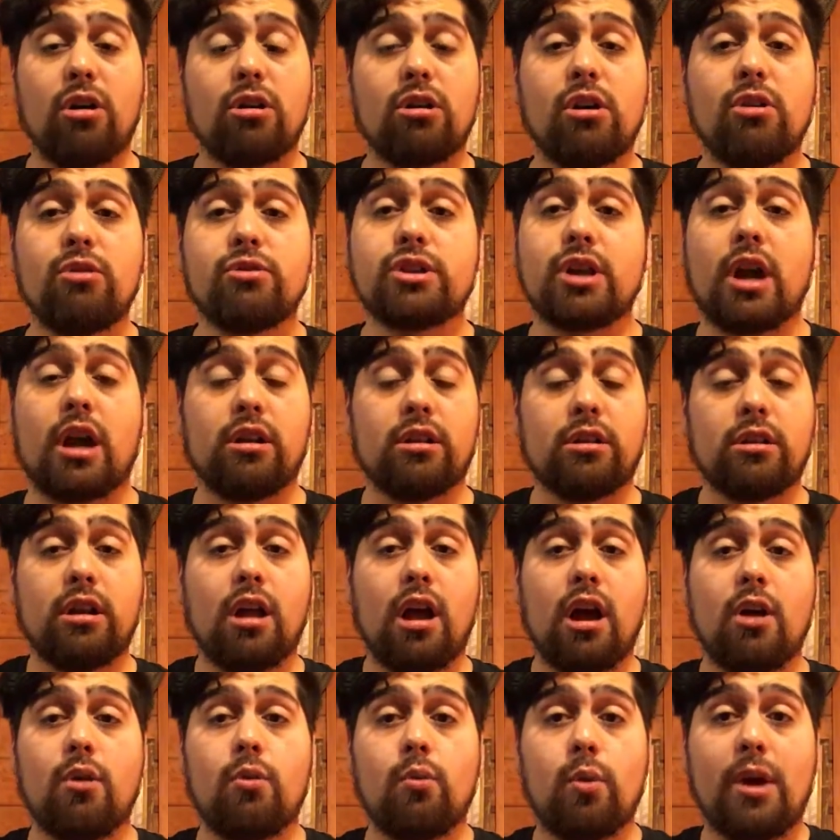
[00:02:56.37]
goes a
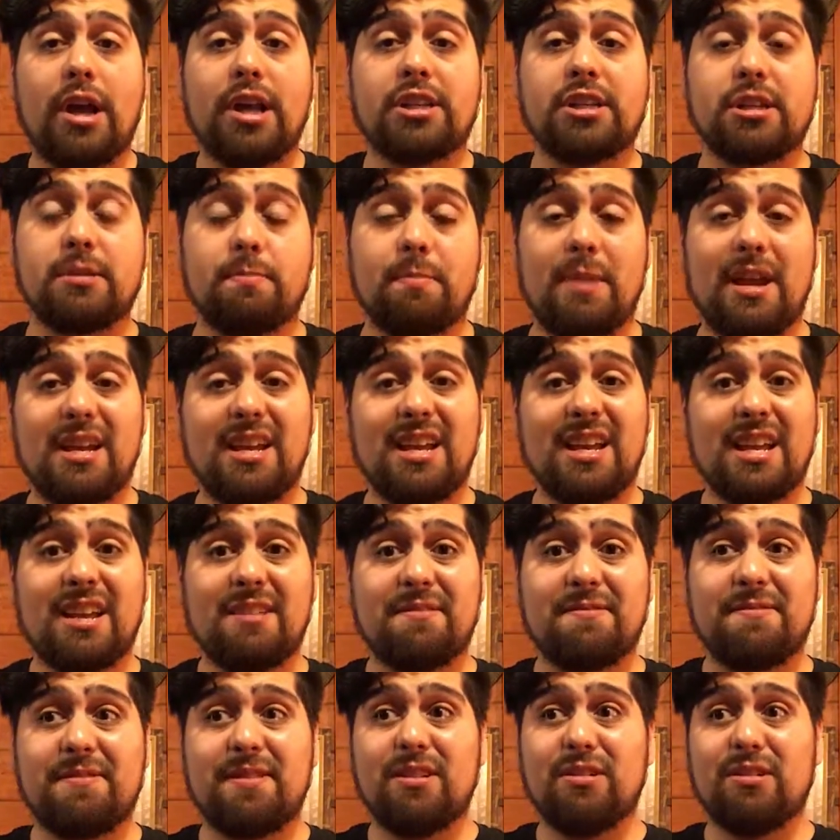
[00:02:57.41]
long way to making
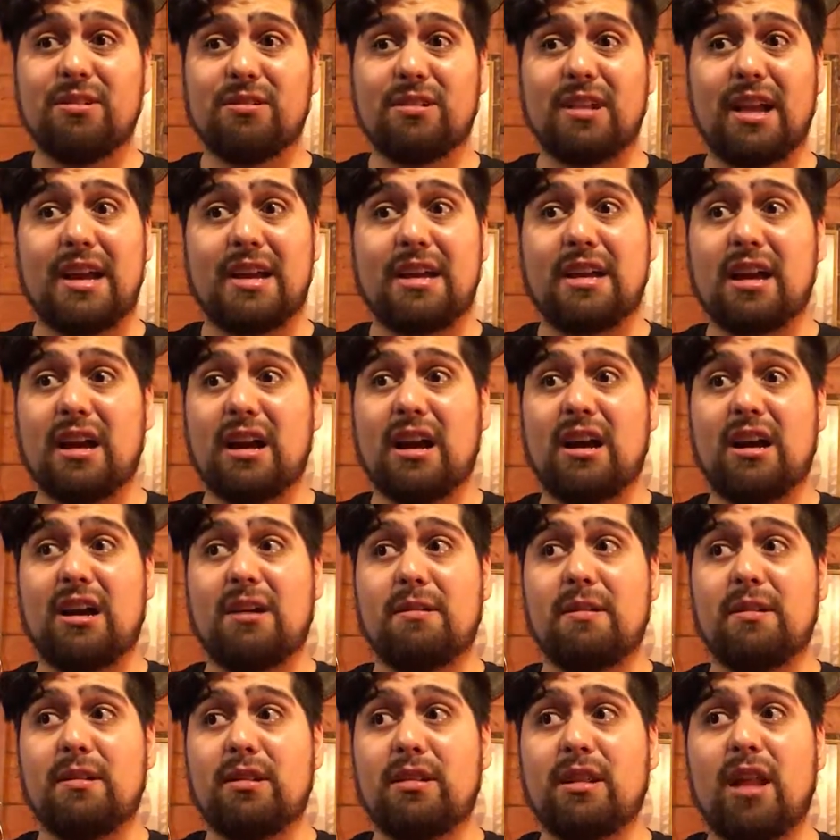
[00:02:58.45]
it feel like a
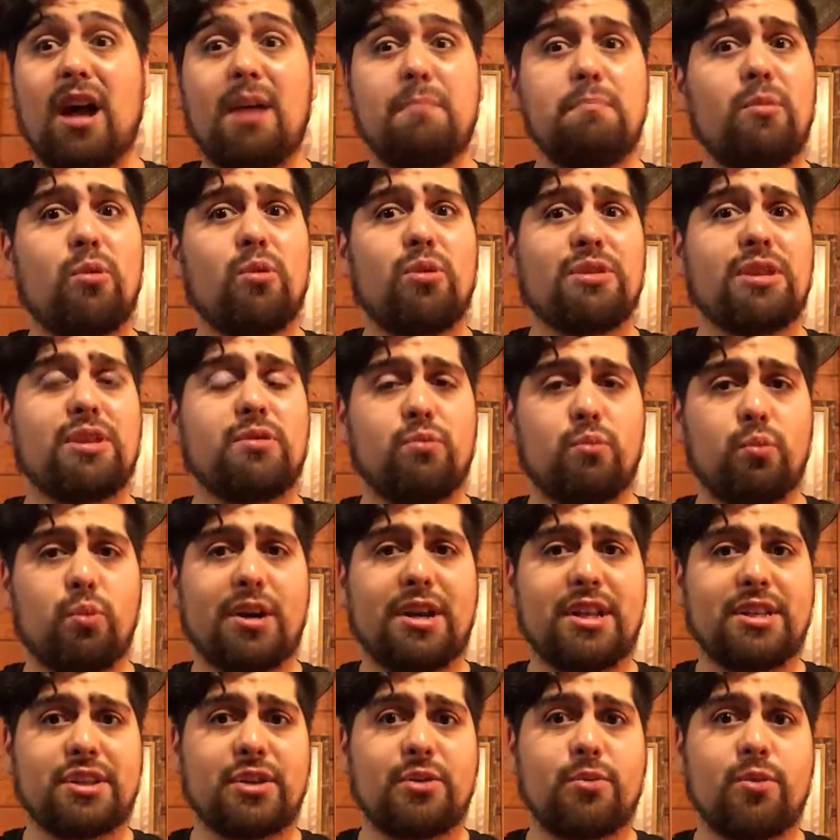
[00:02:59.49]
lot more than what
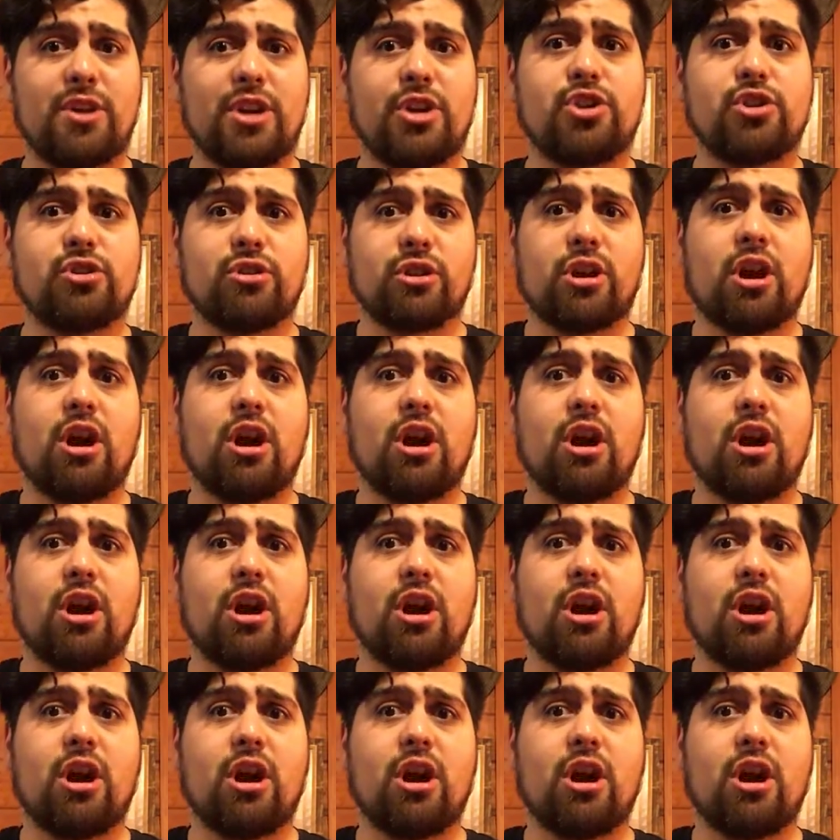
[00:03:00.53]
its initial